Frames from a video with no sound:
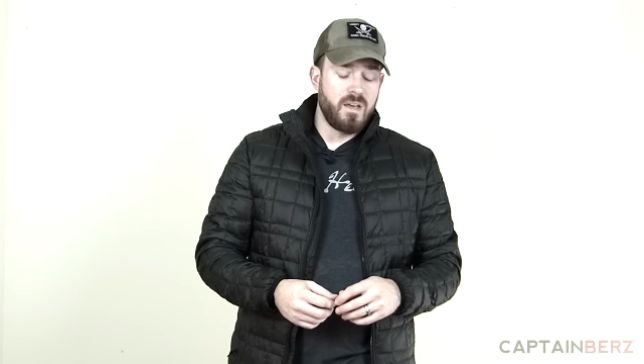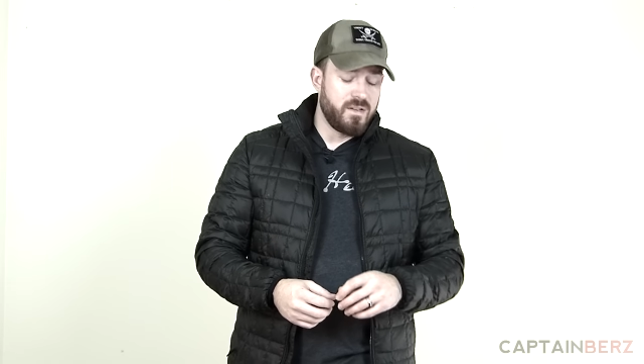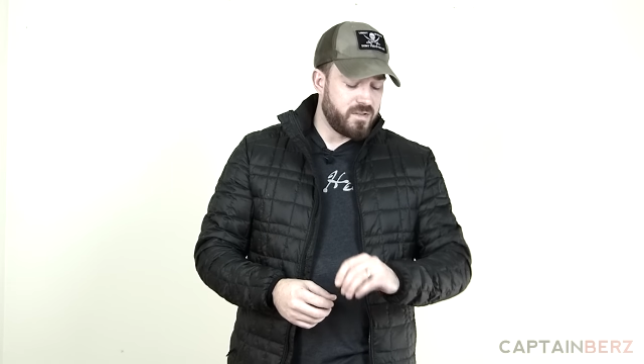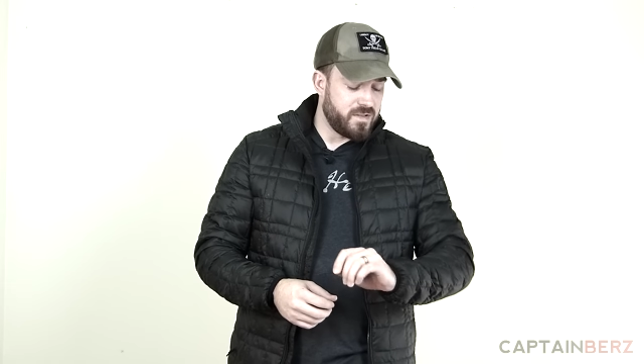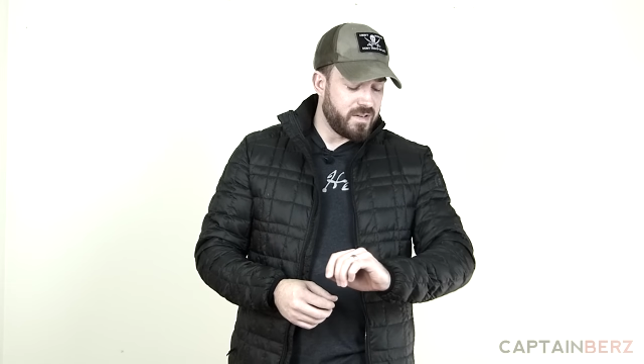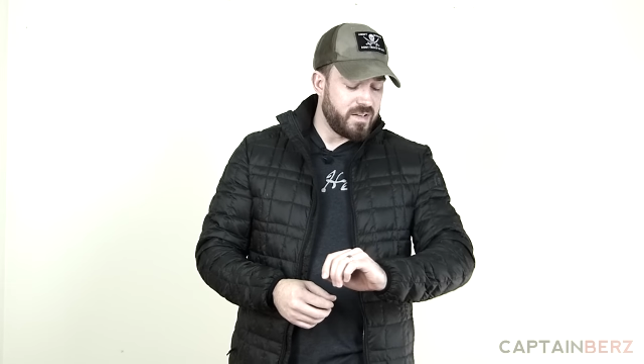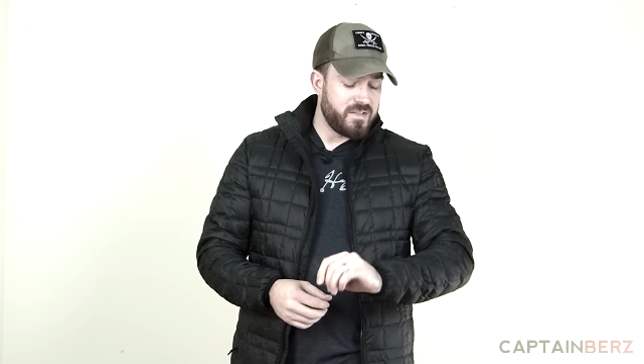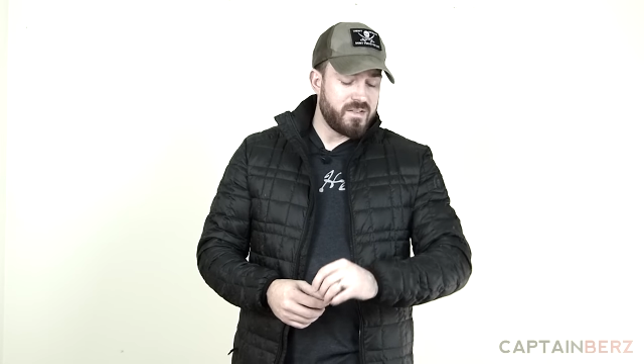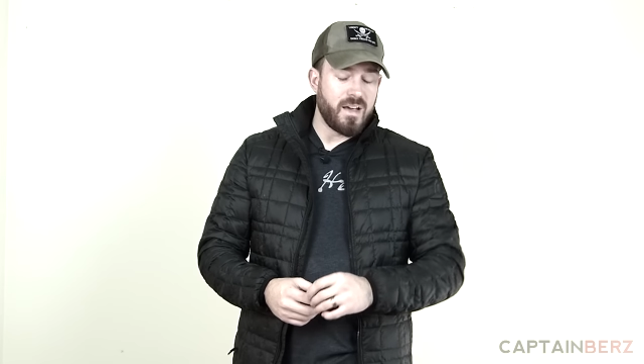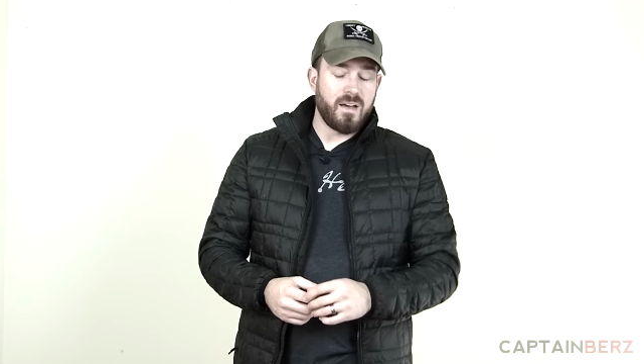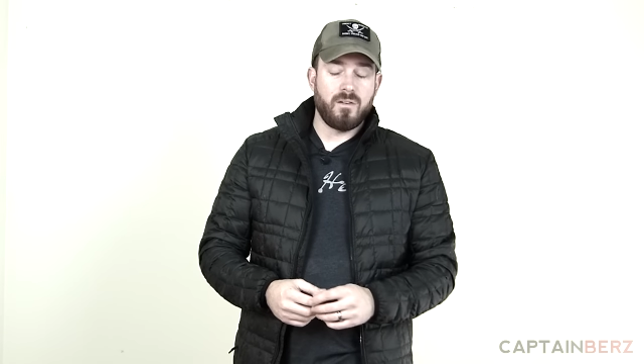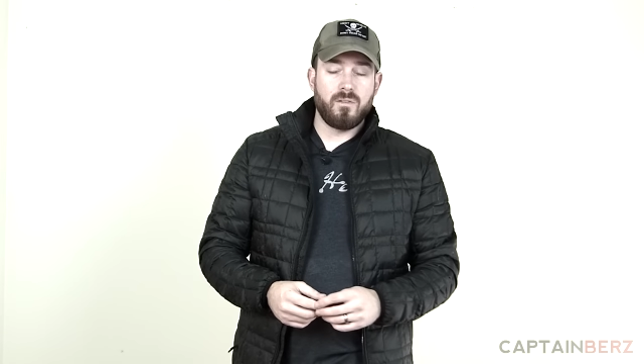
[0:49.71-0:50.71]
since it is
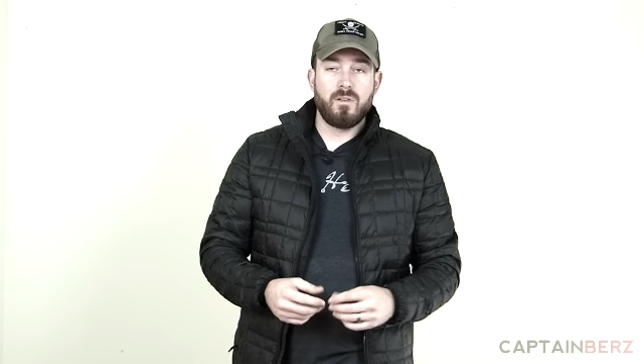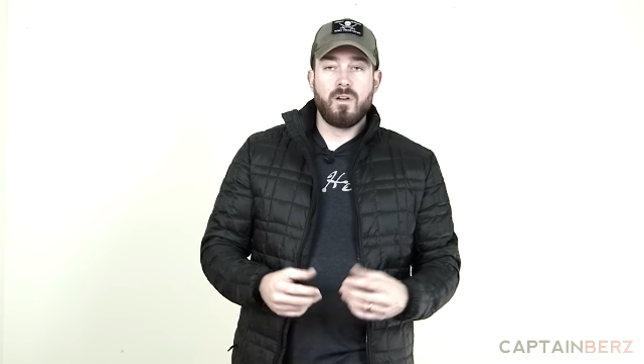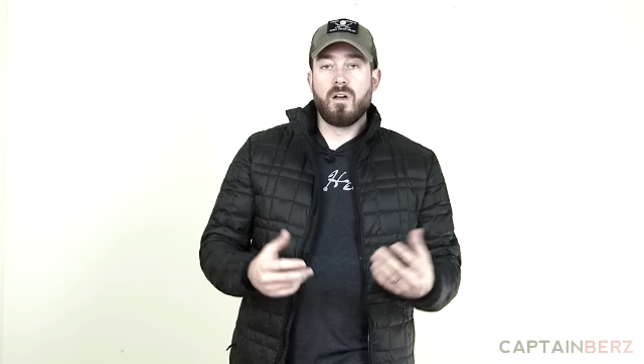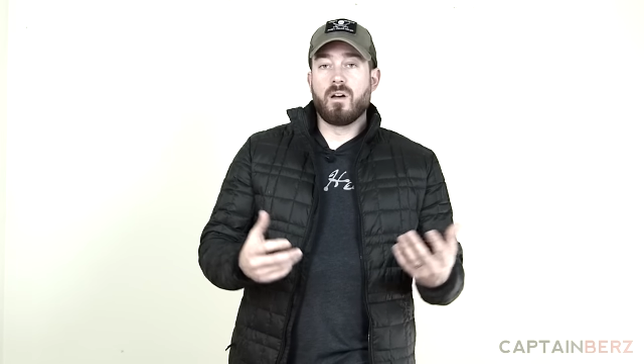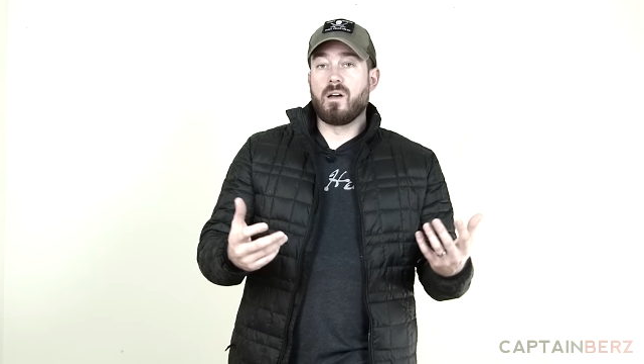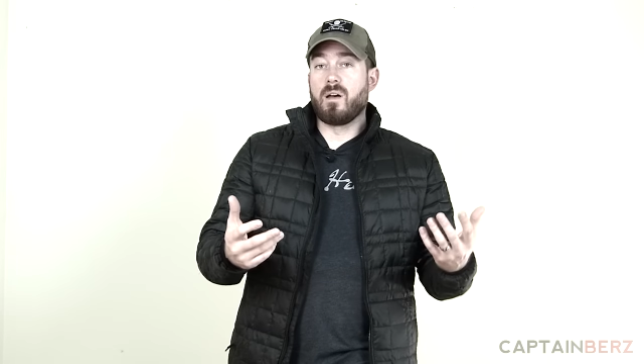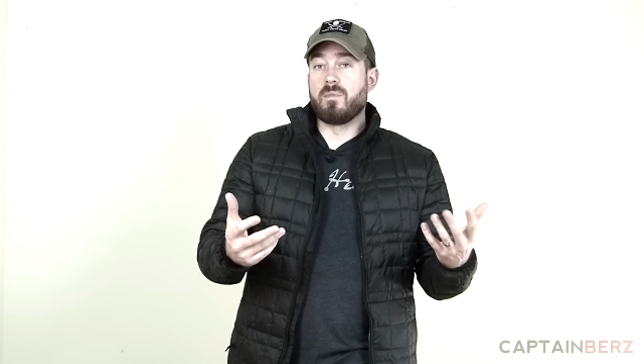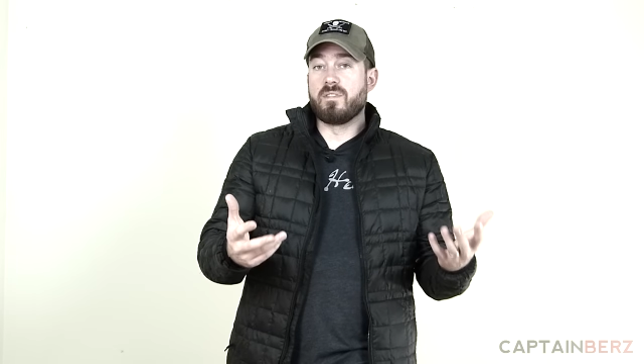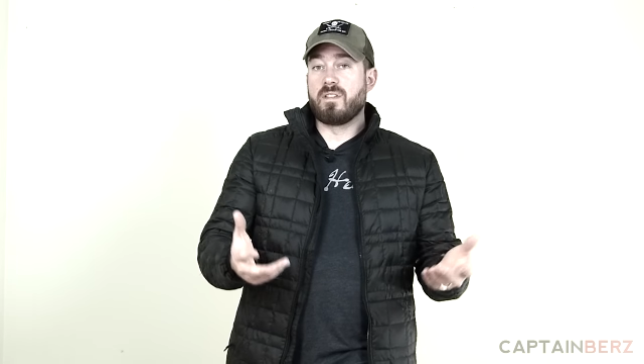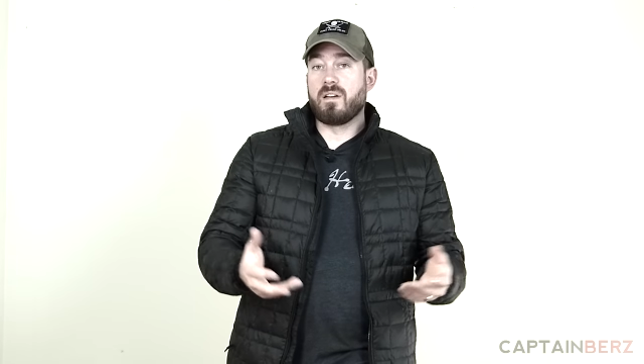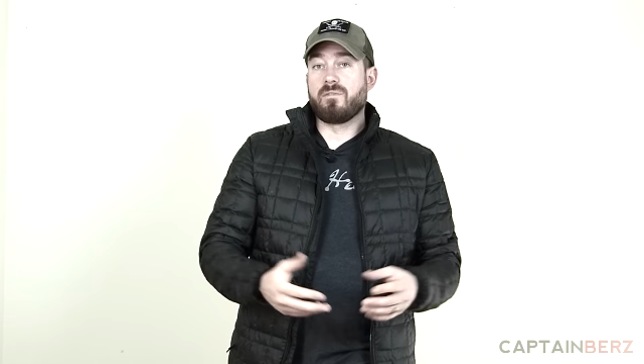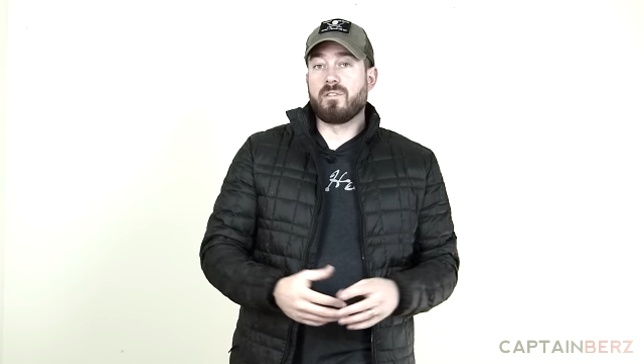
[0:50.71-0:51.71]
down, um,
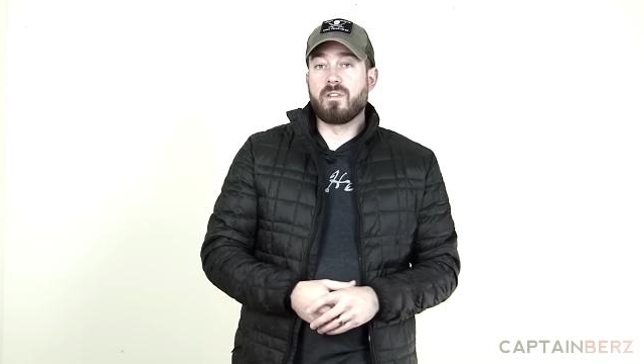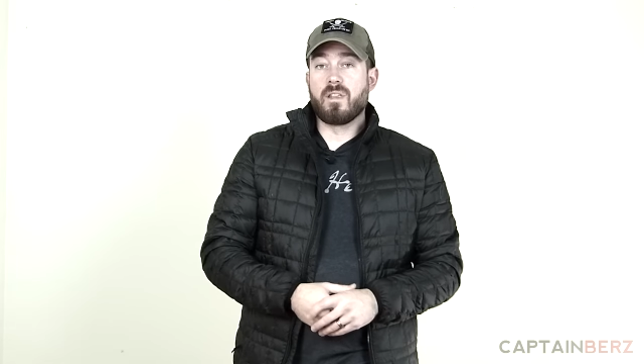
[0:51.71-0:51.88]
is definitely